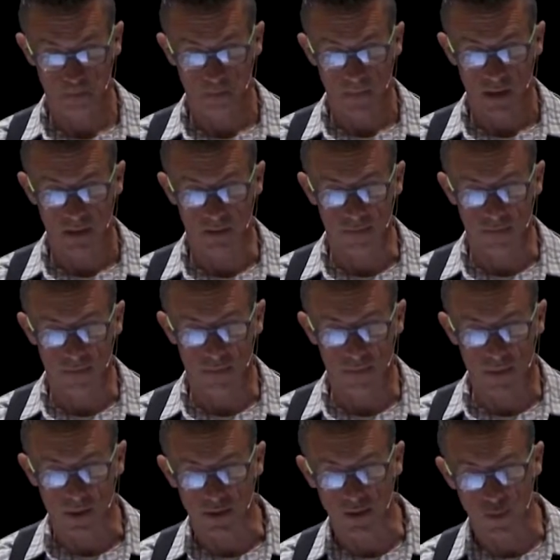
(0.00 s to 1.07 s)
And
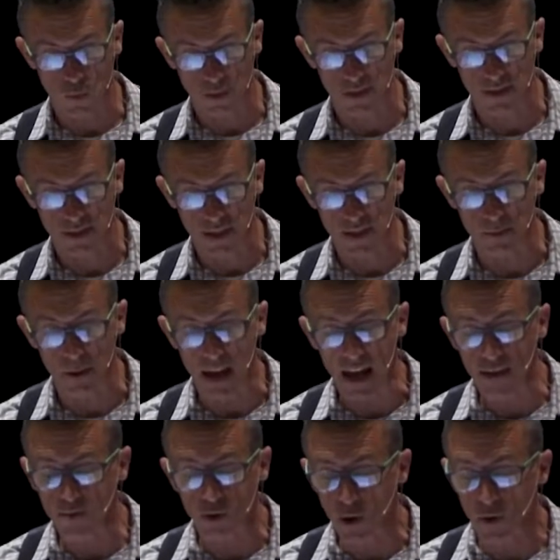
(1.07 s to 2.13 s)
thus was his
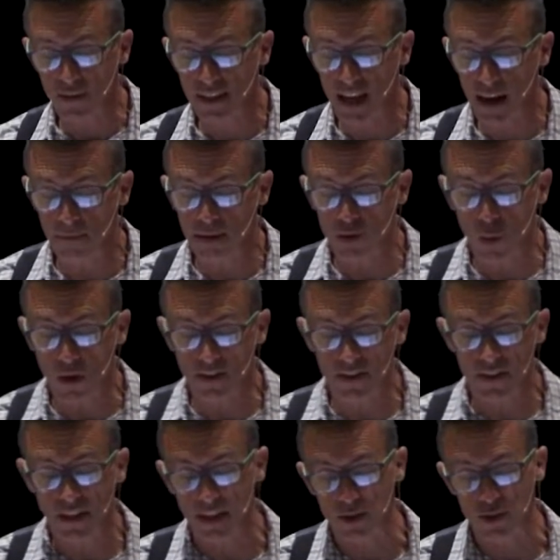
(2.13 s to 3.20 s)
behavior all the time he dwelt
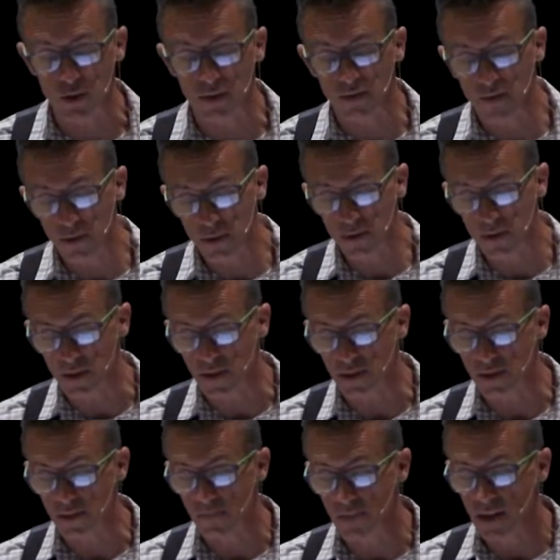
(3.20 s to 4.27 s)
in the country of the
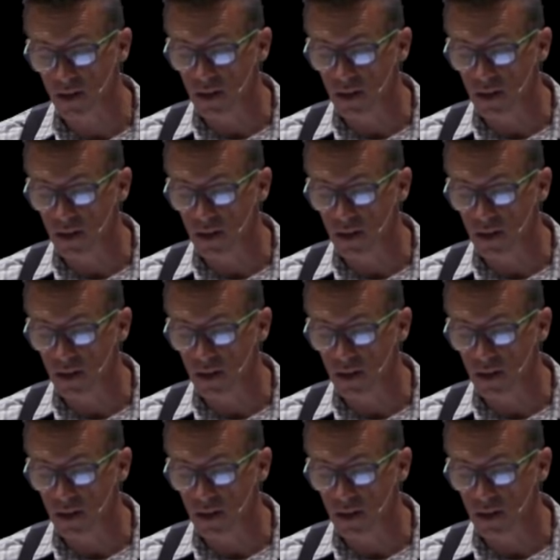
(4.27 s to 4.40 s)
Philistines.